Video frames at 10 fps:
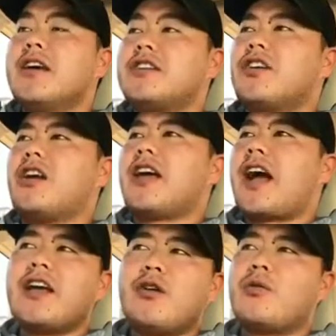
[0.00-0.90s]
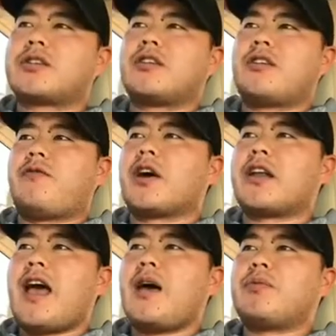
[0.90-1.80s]
He's all like, I know what's going to fucking
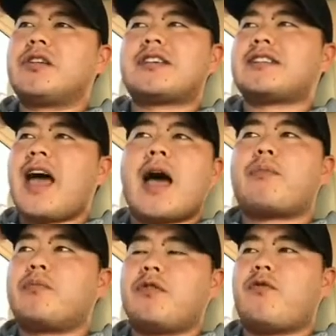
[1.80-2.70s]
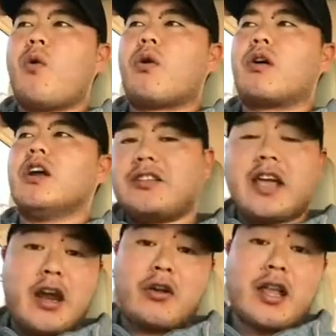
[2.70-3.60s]
happen. This has happened before the
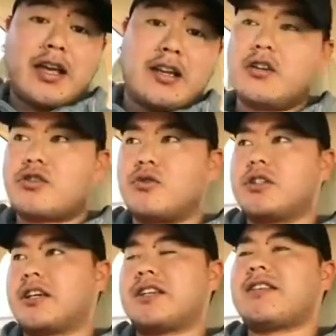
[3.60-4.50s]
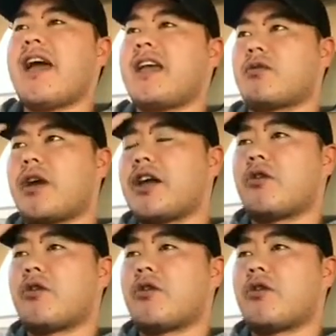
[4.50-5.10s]
airline industry is going to tank, right?